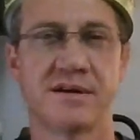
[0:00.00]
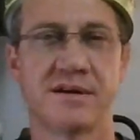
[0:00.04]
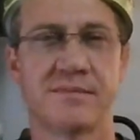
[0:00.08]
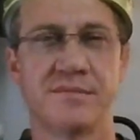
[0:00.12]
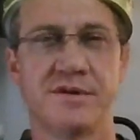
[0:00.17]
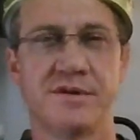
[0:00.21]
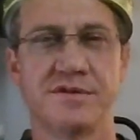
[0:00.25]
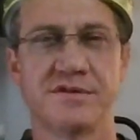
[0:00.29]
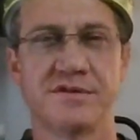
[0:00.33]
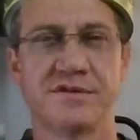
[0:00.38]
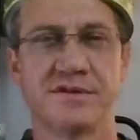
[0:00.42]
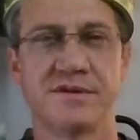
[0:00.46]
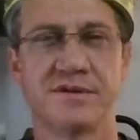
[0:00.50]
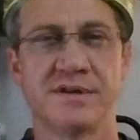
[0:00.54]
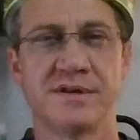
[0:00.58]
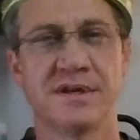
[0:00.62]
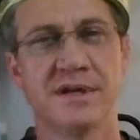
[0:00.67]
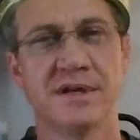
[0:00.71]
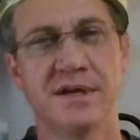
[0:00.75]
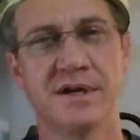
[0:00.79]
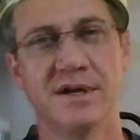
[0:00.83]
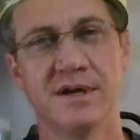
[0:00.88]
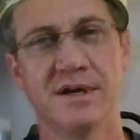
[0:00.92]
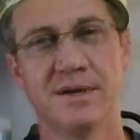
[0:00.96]
I'm usually
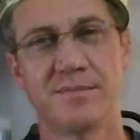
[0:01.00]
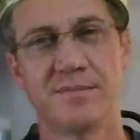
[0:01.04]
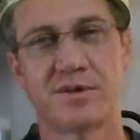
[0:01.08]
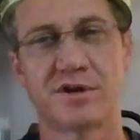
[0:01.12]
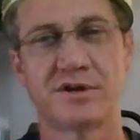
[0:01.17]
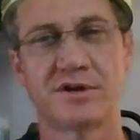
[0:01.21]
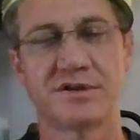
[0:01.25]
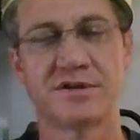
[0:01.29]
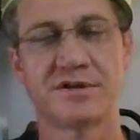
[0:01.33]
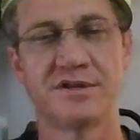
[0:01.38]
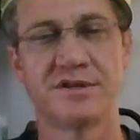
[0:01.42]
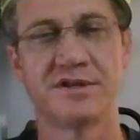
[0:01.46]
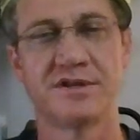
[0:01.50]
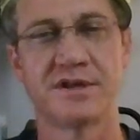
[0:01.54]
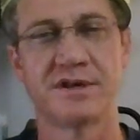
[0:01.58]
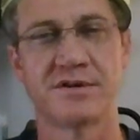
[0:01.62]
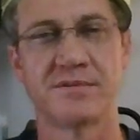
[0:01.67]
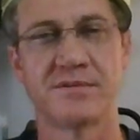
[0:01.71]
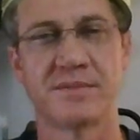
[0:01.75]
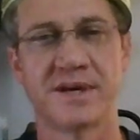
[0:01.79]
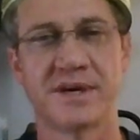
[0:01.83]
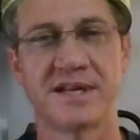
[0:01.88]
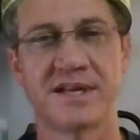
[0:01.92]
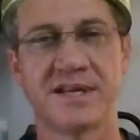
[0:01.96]
partially done
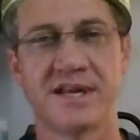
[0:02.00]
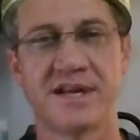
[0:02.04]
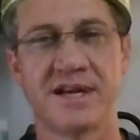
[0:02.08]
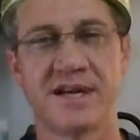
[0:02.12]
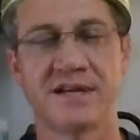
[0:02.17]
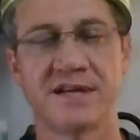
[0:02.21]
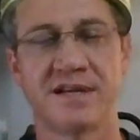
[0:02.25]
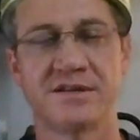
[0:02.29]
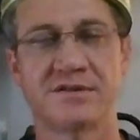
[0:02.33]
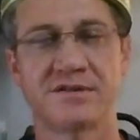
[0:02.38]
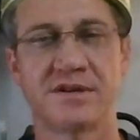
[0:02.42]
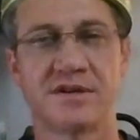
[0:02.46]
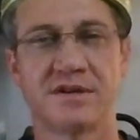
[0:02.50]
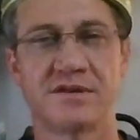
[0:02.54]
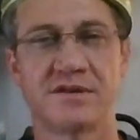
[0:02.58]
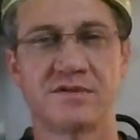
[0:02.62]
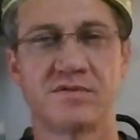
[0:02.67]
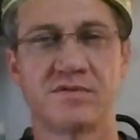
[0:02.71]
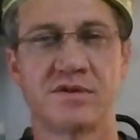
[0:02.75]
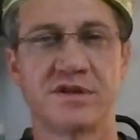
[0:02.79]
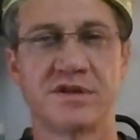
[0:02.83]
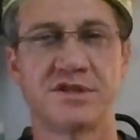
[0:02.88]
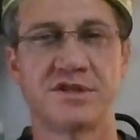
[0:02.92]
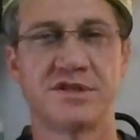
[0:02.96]
with my day, so I just
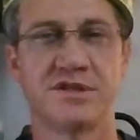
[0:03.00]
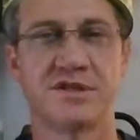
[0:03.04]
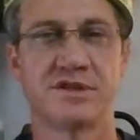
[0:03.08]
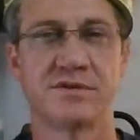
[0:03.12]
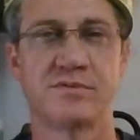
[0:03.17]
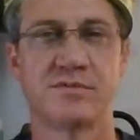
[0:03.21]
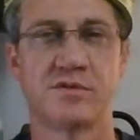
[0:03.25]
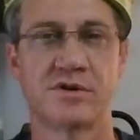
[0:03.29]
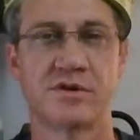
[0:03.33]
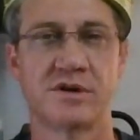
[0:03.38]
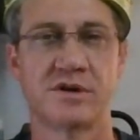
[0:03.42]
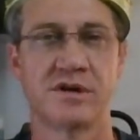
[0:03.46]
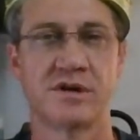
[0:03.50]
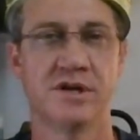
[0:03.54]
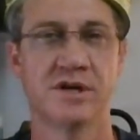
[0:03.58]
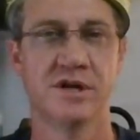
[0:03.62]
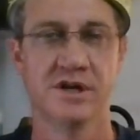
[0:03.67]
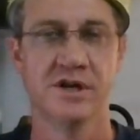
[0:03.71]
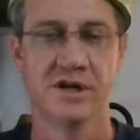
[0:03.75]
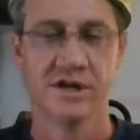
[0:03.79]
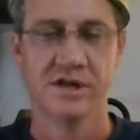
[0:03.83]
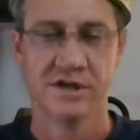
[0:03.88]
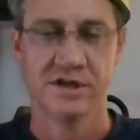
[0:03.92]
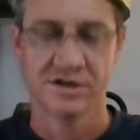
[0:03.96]
want to chill more.
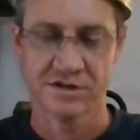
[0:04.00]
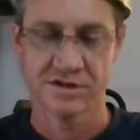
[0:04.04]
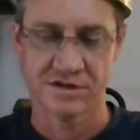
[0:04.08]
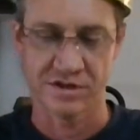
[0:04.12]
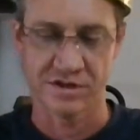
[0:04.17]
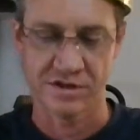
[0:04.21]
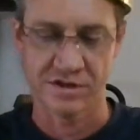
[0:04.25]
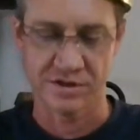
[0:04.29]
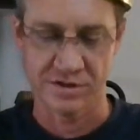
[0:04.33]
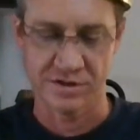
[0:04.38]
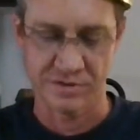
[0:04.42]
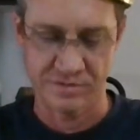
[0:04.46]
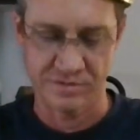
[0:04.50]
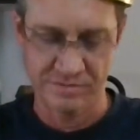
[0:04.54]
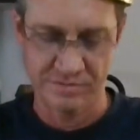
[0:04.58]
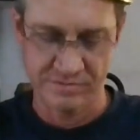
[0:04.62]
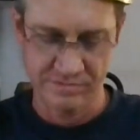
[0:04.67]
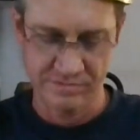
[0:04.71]
So,